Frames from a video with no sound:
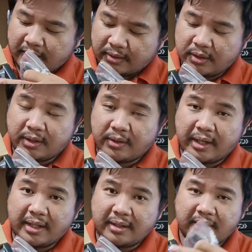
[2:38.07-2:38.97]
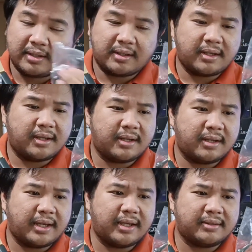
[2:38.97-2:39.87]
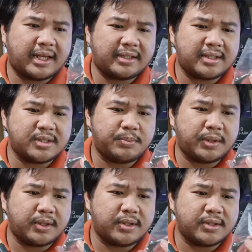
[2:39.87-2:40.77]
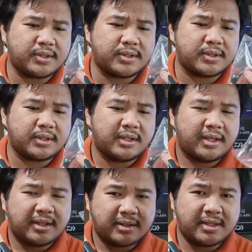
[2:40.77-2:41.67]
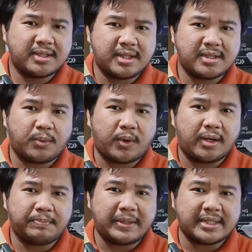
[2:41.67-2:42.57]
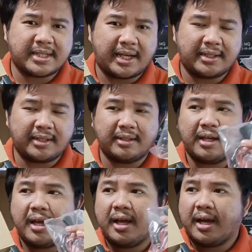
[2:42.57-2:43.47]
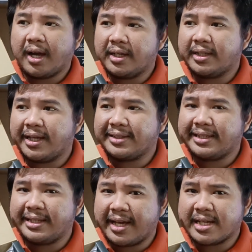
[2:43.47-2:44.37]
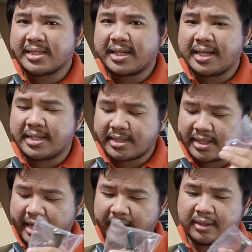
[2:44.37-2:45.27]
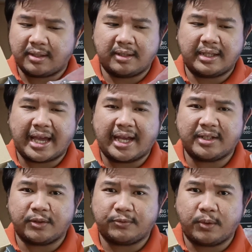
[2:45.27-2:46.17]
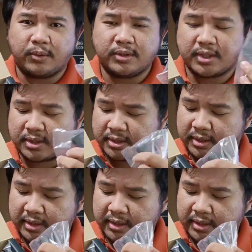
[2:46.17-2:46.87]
to the reel, and that is because this is a one-piece handle, unlike the Naskis that the handle folds.